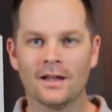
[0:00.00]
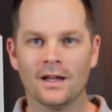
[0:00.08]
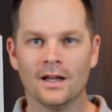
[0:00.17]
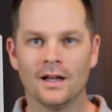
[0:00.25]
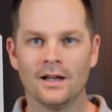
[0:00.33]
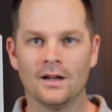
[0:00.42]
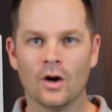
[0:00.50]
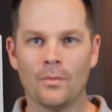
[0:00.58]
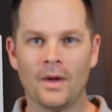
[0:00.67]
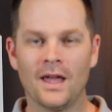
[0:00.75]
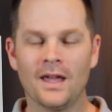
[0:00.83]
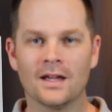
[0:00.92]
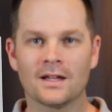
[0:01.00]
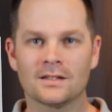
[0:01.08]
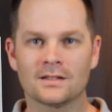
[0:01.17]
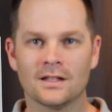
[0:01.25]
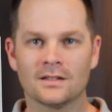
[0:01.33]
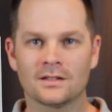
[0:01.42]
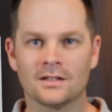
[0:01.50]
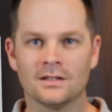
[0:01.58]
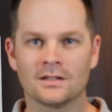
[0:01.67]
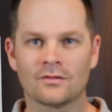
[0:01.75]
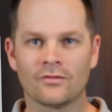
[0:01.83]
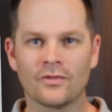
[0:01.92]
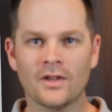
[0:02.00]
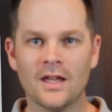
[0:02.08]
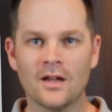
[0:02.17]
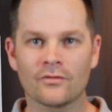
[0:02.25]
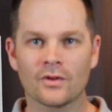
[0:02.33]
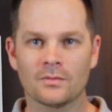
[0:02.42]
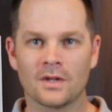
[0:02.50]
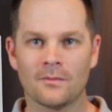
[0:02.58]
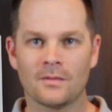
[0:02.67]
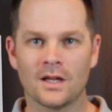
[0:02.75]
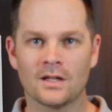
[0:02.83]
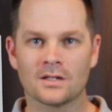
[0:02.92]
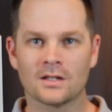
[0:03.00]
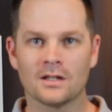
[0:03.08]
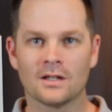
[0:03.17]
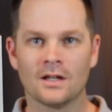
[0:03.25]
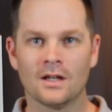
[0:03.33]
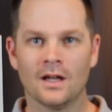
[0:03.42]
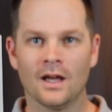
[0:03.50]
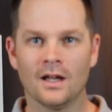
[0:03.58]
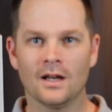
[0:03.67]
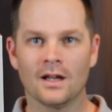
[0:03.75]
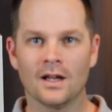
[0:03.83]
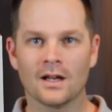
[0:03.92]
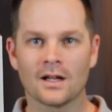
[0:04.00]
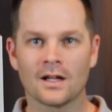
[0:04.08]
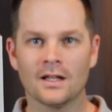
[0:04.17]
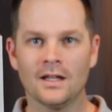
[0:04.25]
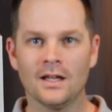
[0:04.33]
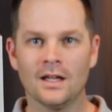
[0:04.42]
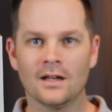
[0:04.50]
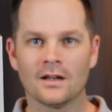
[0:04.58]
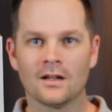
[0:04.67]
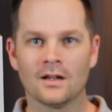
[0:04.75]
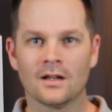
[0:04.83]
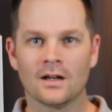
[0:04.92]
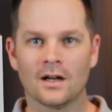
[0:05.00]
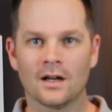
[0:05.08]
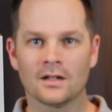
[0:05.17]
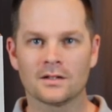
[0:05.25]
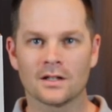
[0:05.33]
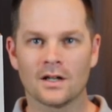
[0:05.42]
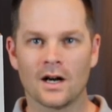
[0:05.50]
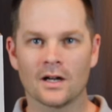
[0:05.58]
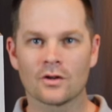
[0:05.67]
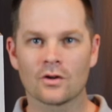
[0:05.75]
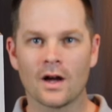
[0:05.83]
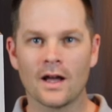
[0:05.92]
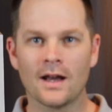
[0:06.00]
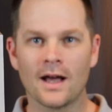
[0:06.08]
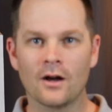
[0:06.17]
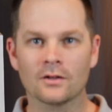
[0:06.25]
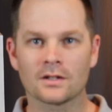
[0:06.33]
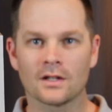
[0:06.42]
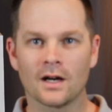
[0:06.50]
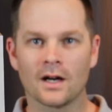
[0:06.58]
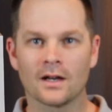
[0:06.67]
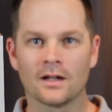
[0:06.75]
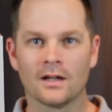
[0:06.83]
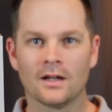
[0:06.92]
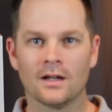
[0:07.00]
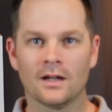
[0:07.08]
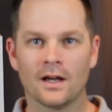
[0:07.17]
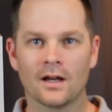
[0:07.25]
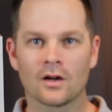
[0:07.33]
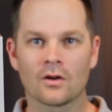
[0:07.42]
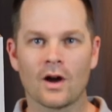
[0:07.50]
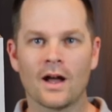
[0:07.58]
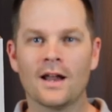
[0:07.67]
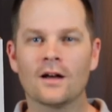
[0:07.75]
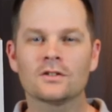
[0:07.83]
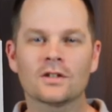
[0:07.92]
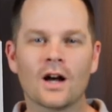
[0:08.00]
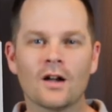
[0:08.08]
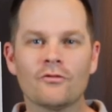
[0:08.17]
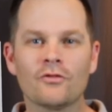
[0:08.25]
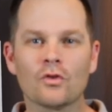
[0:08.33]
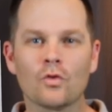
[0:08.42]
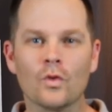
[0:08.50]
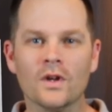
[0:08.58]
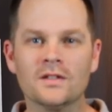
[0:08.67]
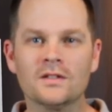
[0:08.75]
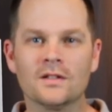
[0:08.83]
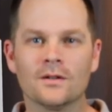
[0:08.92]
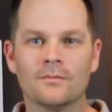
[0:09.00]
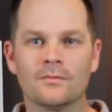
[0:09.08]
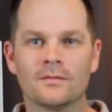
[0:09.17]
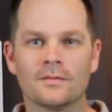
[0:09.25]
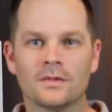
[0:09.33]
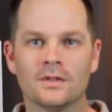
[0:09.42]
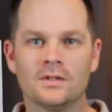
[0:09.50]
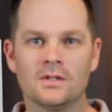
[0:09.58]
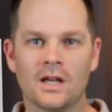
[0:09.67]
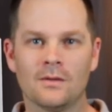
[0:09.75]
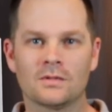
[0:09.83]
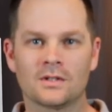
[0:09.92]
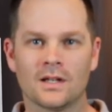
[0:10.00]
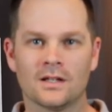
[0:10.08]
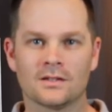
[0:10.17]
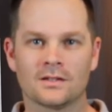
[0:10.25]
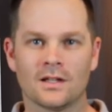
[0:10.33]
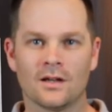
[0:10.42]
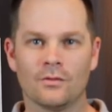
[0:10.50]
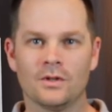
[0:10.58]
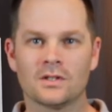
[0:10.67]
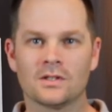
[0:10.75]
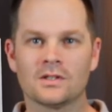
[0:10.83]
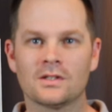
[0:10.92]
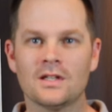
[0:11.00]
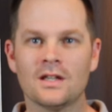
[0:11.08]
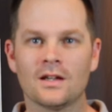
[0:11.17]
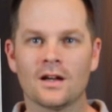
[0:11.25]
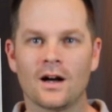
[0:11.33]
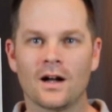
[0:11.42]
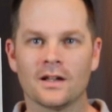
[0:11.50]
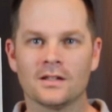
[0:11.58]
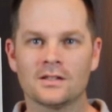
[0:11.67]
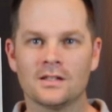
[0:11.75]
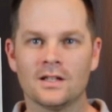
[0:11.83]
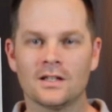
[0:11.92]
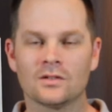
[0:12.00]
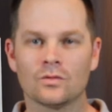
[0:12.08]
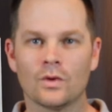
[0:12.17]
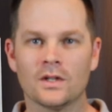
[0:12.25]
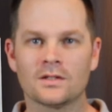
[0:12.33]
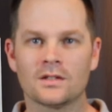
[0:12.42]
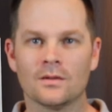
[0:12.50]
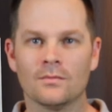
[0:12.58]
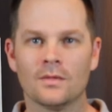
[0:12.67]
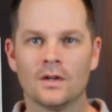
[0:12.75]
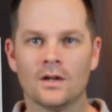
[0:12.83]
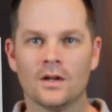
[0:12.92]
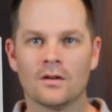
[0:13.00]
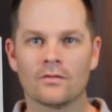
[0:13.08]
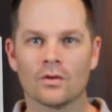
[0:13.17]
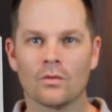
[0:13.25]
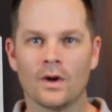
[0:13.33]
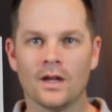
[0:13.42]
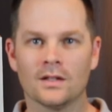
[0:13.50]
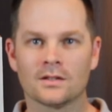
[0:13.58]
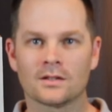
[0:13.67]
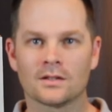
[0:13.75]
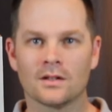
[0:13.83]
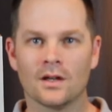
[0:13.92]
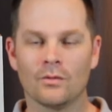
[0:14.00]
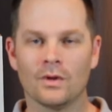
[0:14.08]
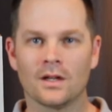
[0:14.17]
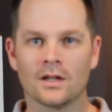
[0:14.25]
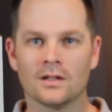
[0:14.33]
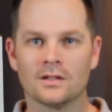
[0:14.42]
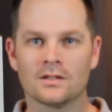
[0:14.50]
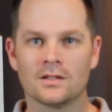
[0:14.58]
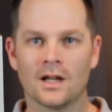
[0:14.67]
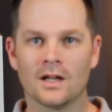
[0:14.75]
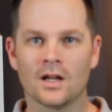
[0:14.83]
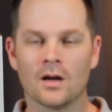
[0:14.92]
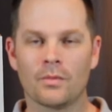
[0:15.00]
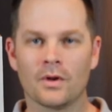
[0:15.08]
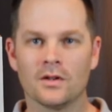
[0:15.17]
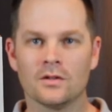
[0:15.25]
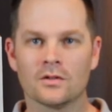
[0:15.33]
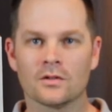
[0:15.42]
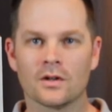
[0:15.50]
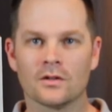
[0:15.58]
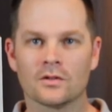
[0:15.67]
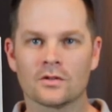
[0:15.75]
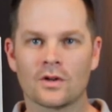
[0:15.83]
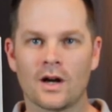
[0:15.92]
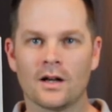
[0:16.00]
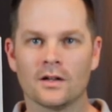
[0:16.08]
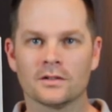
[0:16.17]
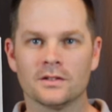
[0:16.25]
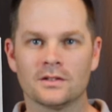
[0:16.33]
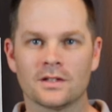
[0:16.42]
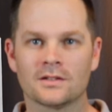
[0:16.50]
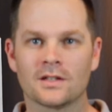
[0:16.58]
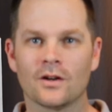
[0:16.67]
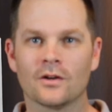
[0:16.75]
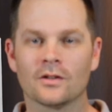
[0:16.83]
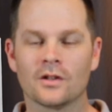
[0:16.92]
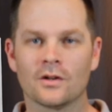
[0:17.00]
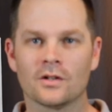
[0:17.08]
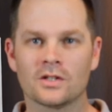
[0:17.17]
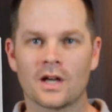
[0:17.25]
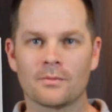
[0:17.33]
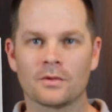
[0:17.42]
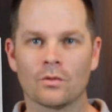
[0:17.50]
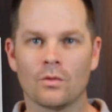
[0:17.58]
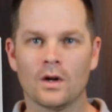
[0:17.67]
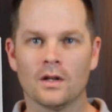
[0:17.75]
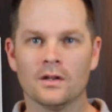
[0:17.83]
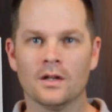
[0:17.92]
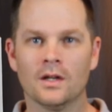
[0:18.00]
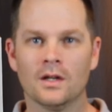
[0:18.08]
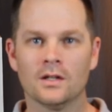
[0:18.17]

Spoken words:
And obeying, in a sense, is fleeing from temptation and clinging to God, crying out to God for wisdom. James says that we should seek God and seek his wisdom for ways that we can stand up and endure under trials. He says that earlier in chapter 1.